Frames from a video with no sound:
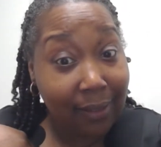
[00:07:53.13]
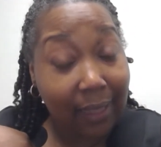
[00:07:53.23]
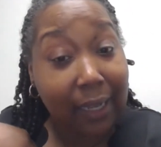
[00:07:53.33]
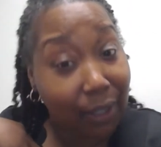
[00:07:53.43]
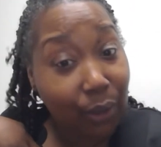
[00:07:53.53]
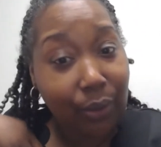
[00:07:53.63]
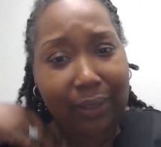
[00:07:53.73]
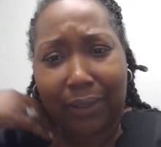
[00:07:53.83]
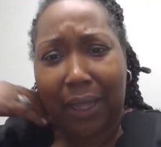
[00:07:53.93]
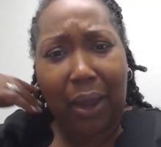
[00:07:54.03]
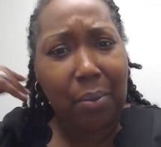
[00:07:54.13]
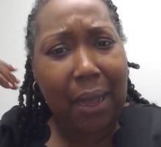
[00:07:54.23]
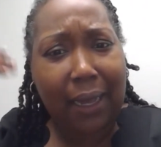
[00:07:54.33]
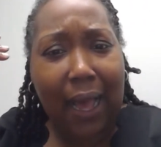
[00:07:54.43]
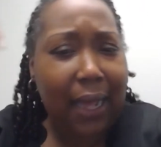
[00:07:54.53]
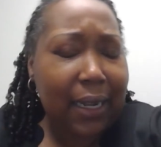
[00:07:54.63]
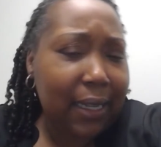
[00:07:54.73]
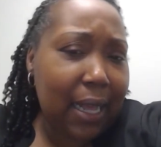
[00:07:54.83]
They do, because they're like, oh my God,